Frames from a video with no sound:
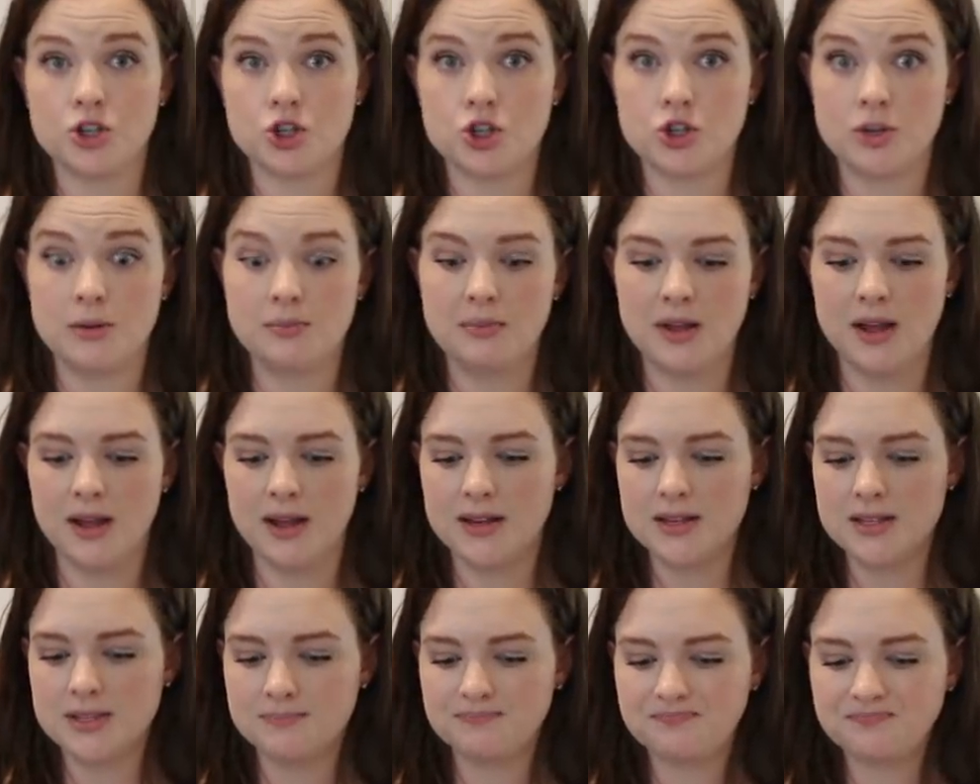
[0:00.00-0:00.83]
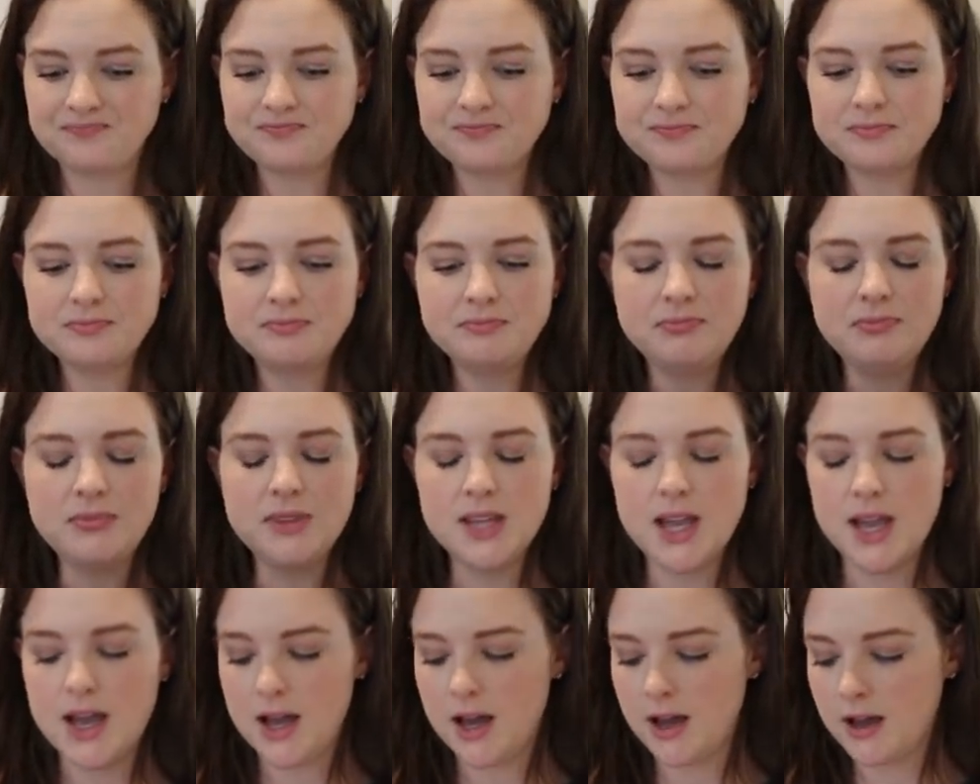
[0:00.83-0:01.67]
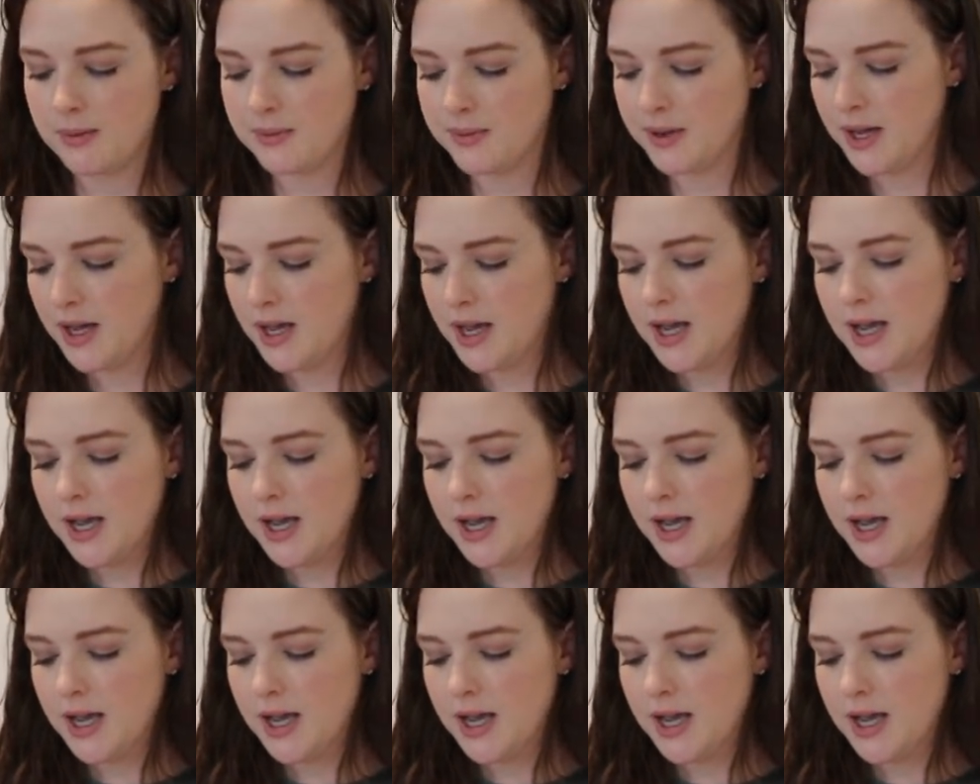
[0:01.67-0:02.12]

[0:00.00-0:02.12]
streamlined um,